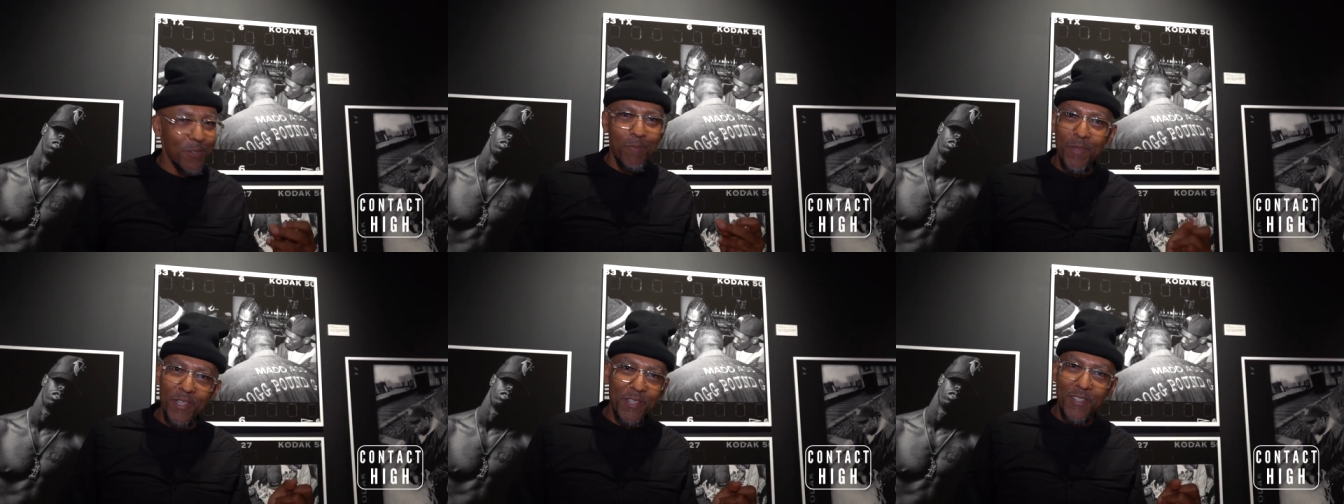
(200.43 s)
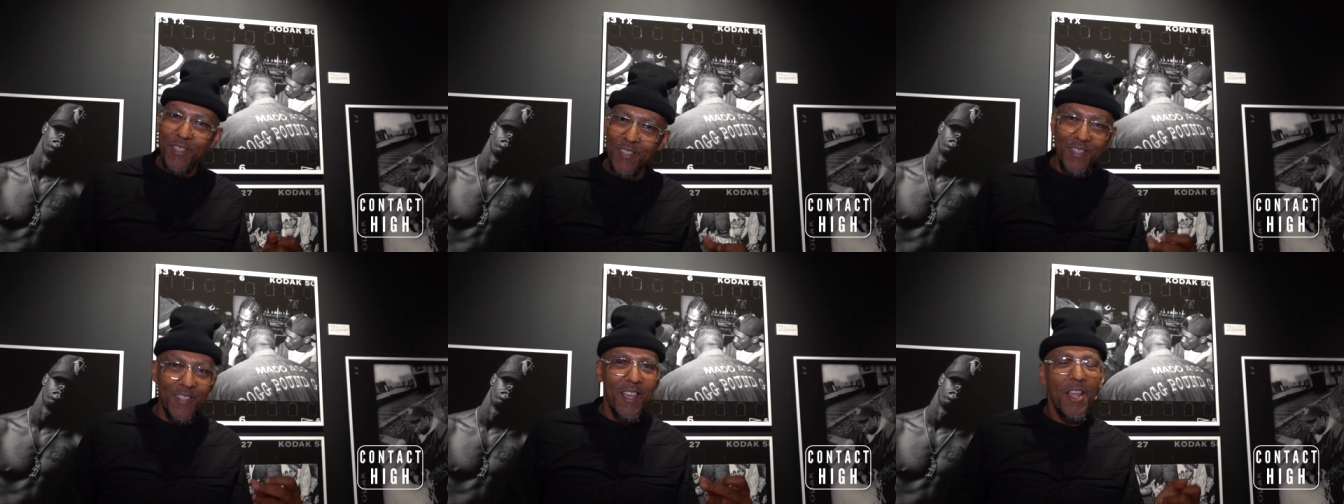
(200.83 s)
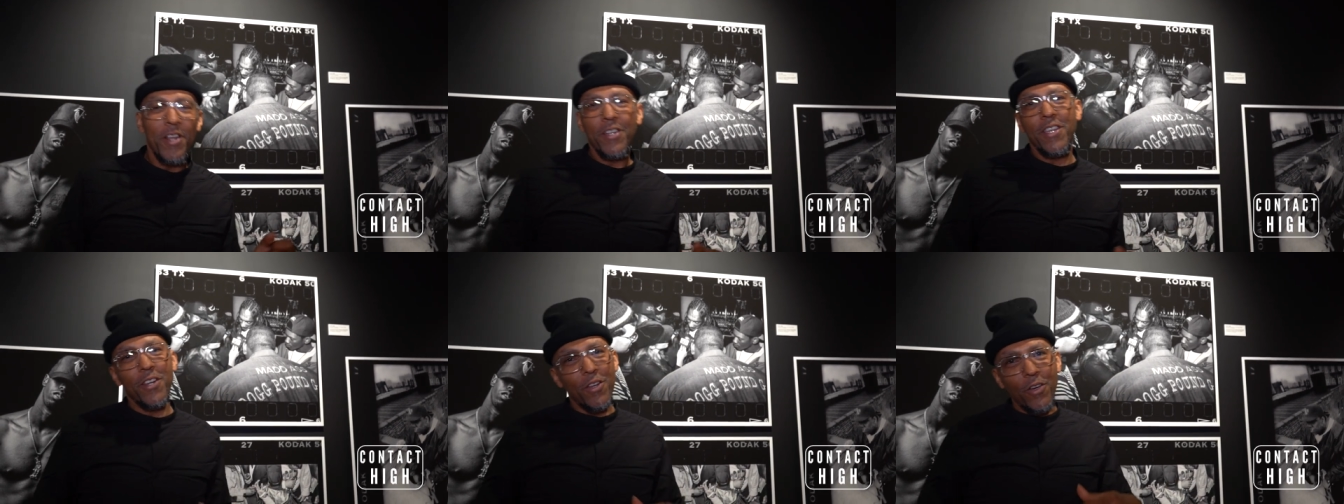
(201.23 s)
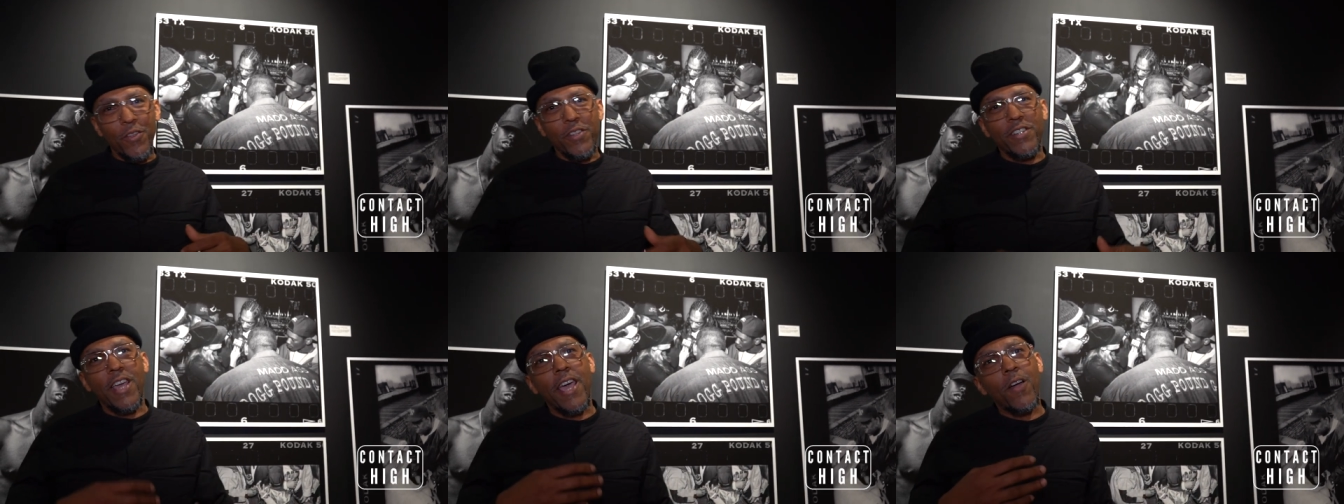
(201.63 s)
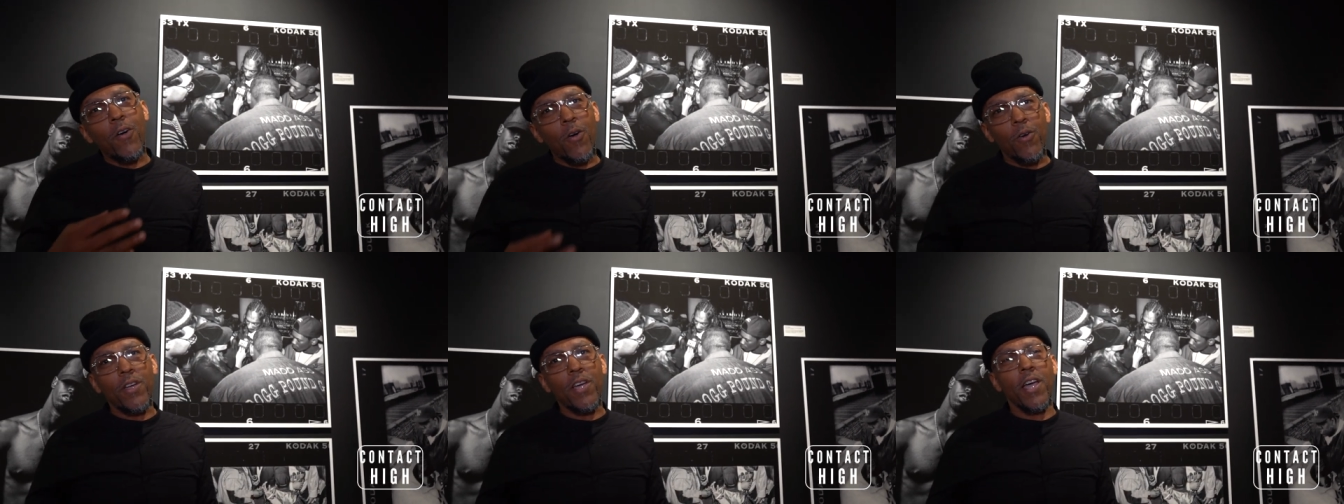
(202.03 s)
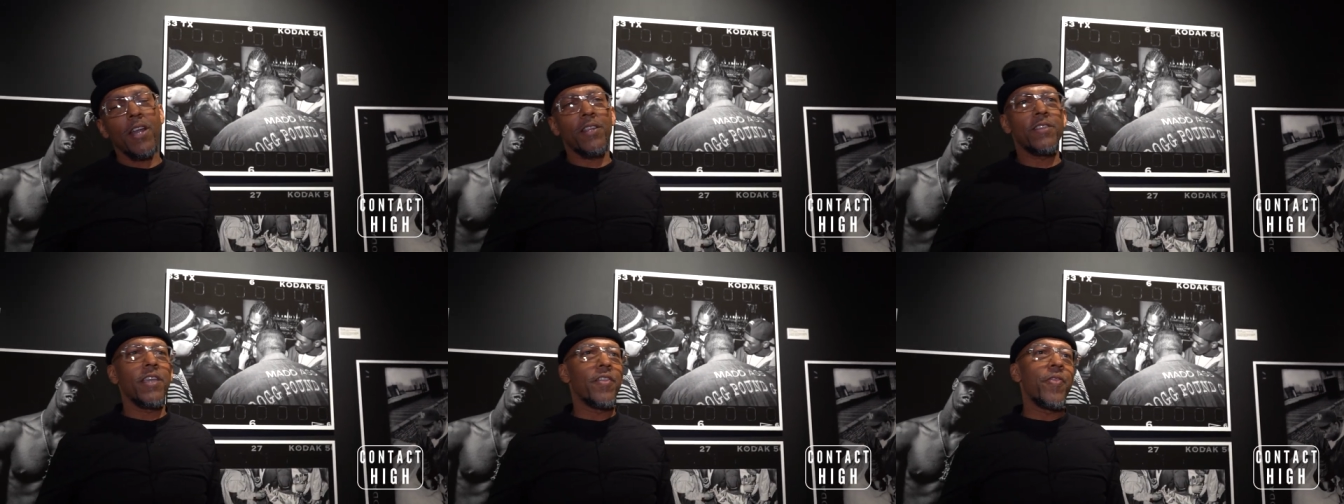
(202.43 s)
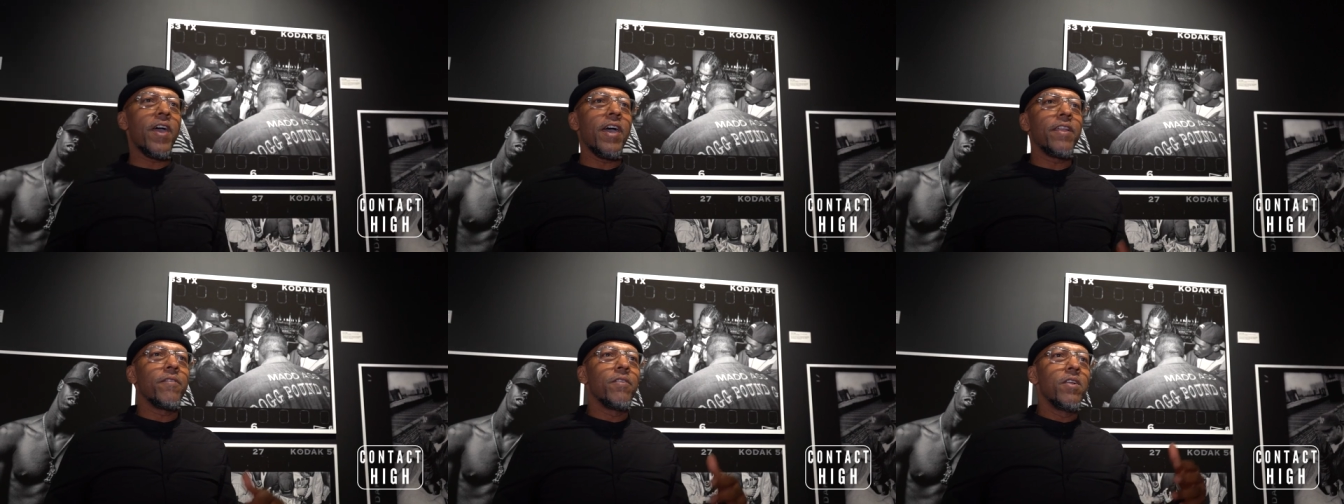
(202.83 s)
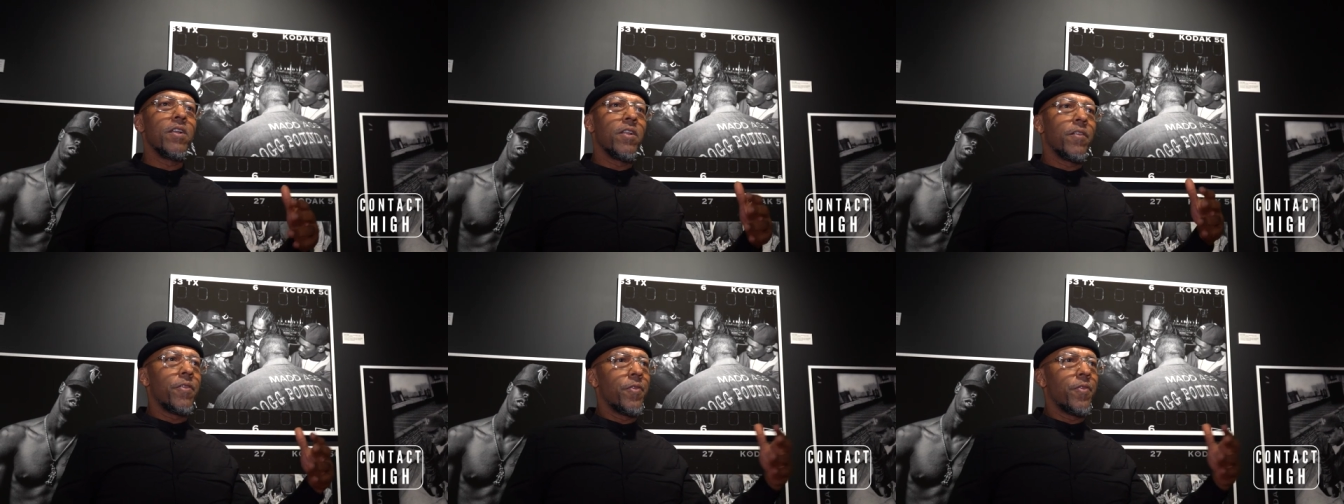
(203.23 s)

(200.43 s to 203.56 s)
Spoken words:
beat and, you know, that whole kind of thing. That